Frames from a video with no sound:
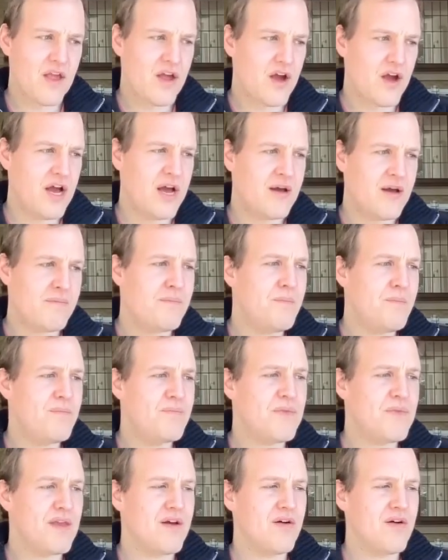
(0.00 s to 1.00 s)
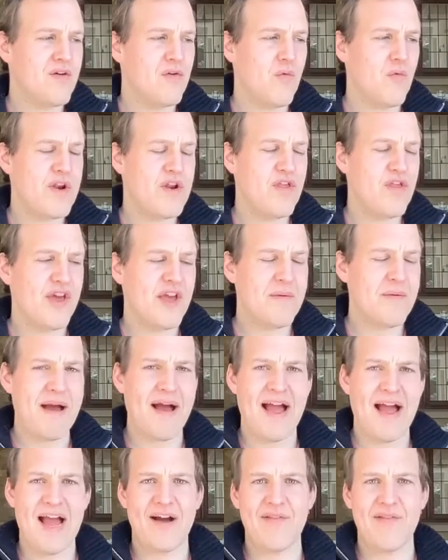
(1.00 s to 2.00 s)
when you think
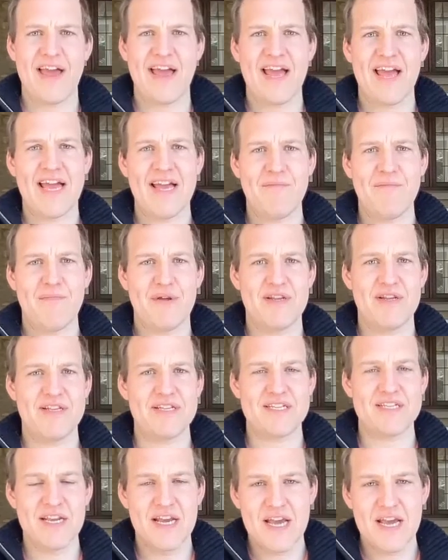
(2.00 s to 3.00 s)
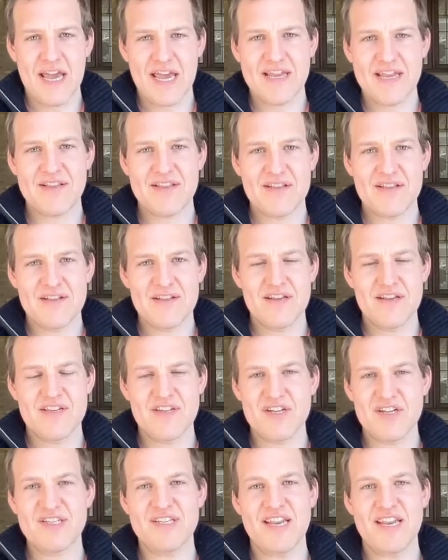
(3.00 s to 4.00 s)
about how that happens, it
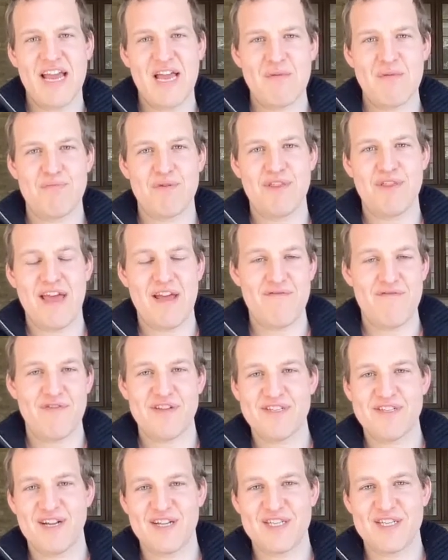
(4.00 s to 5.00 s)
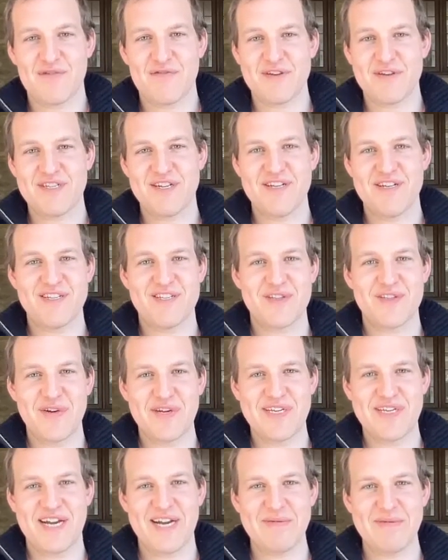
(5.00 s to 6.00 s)
doesn't happen that every startup returns
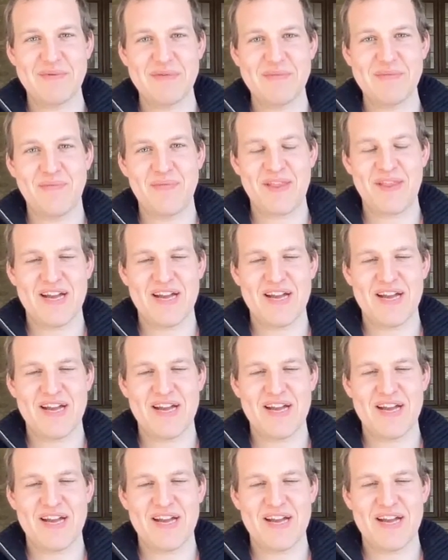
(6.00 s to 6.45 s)
3 times.